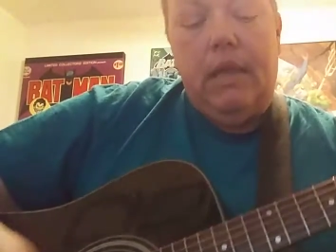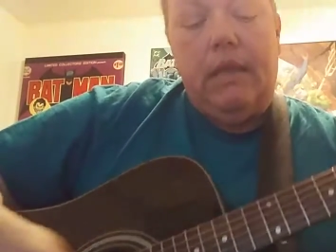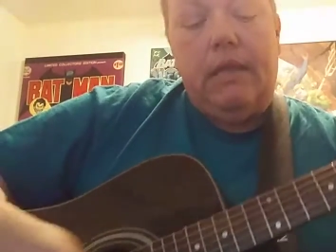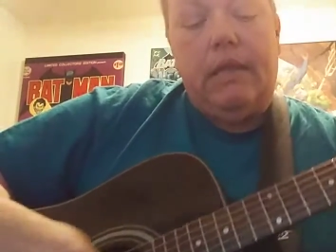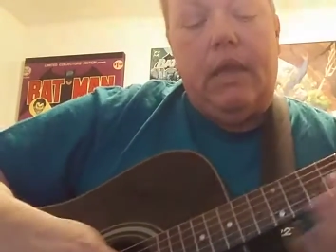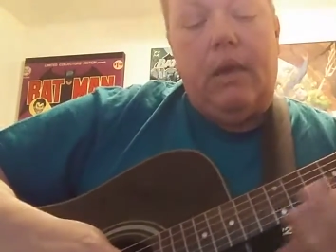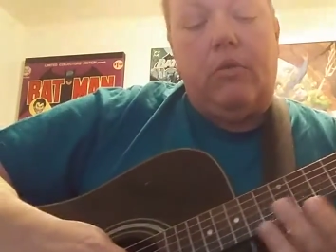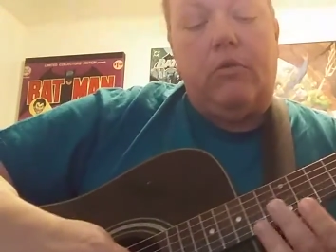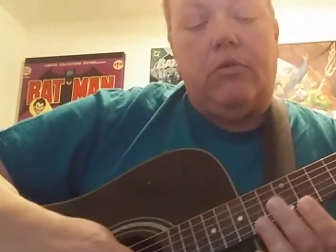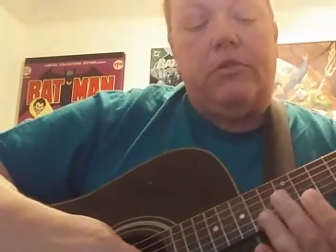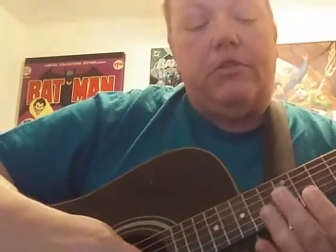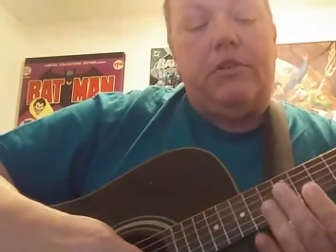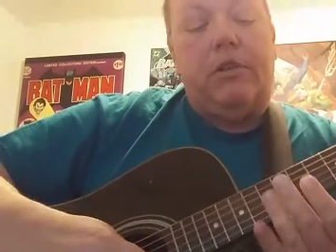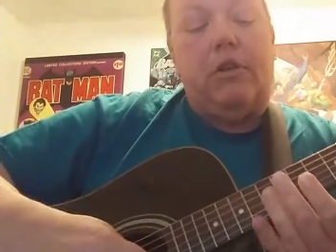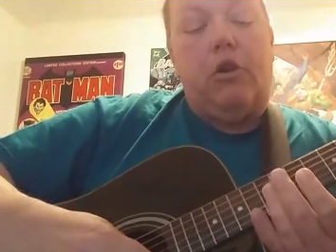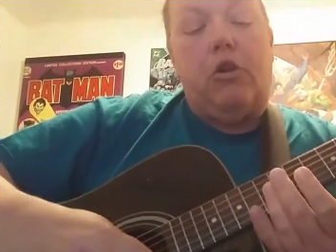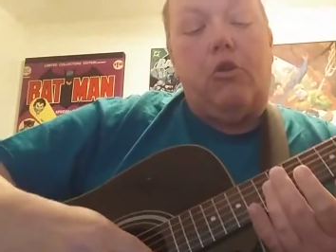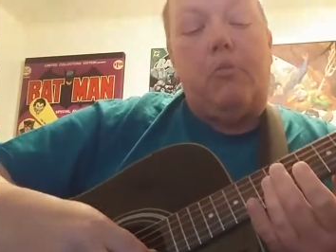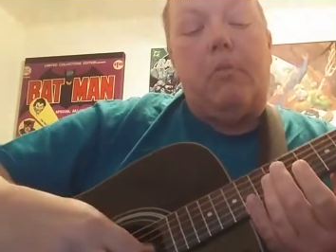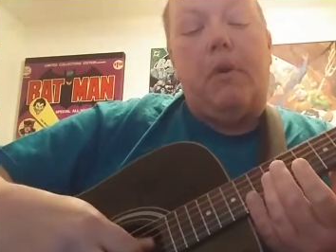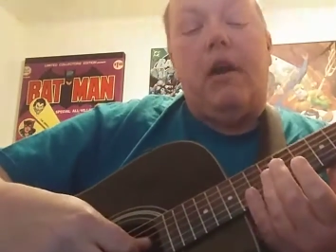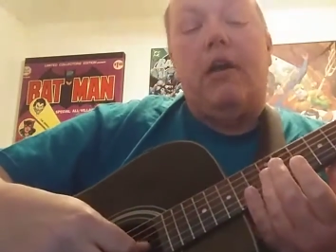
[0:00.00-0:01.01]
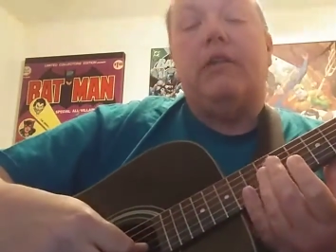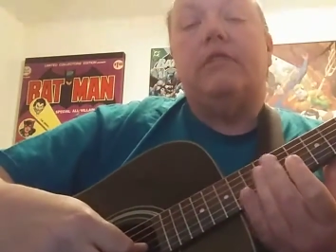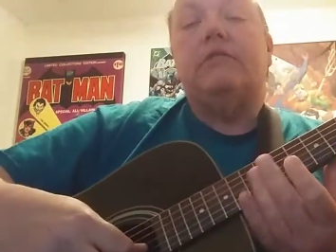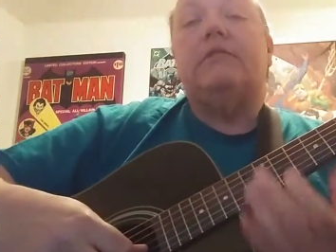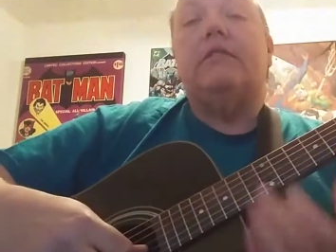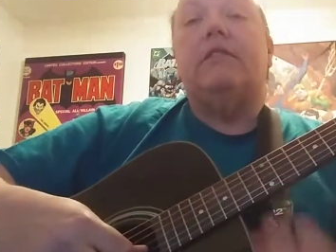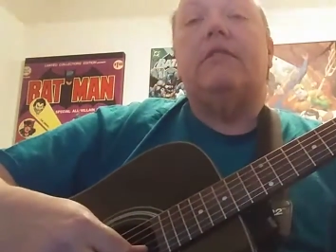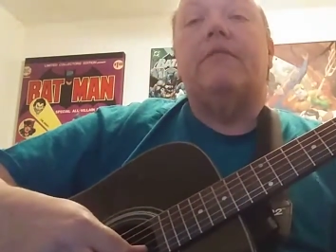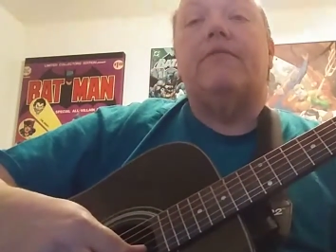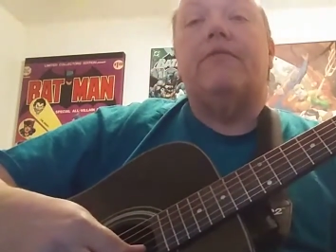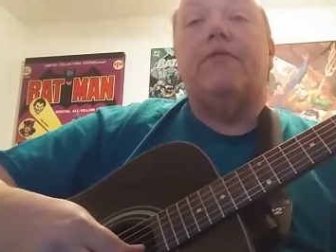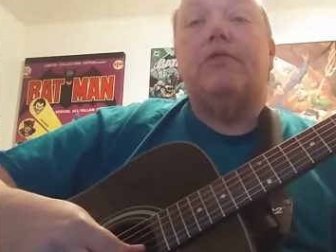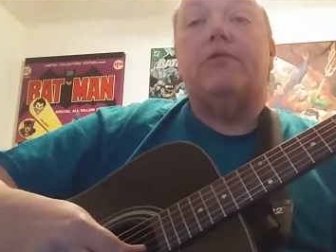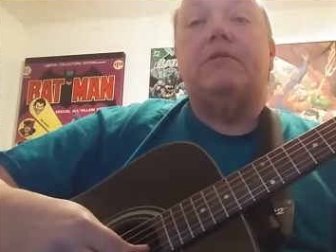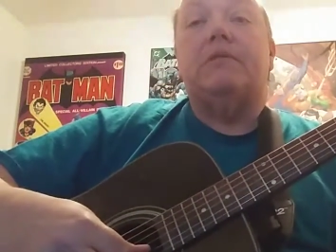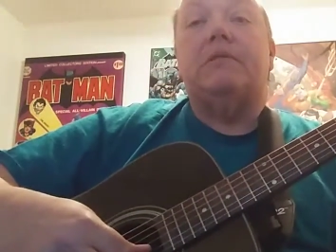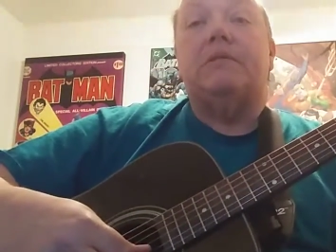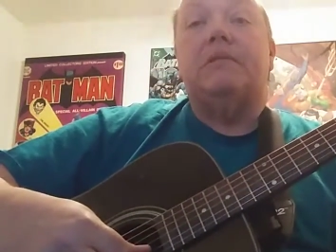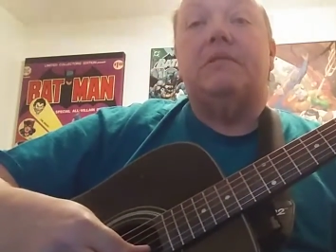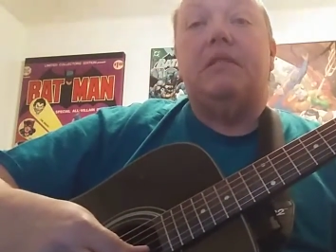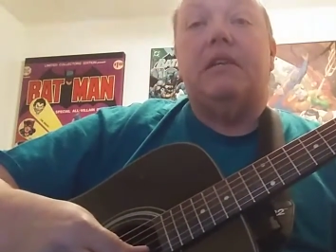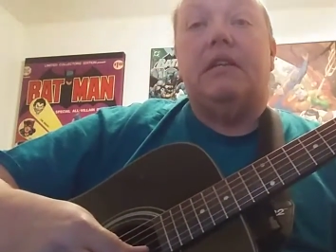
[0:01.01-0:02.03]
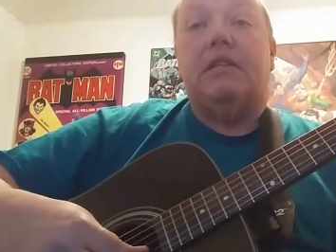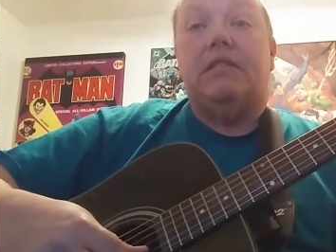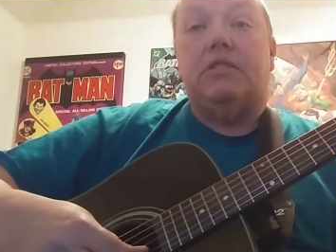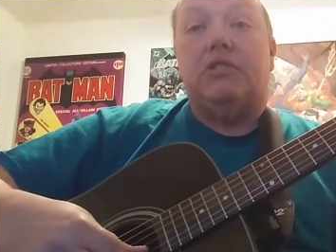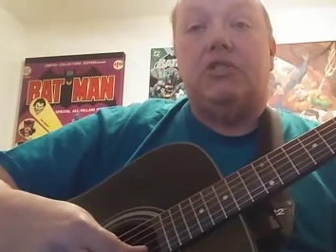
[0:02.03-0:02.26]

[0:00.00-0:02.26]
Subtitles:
Now we're doing harmonics on the 1st and 2nd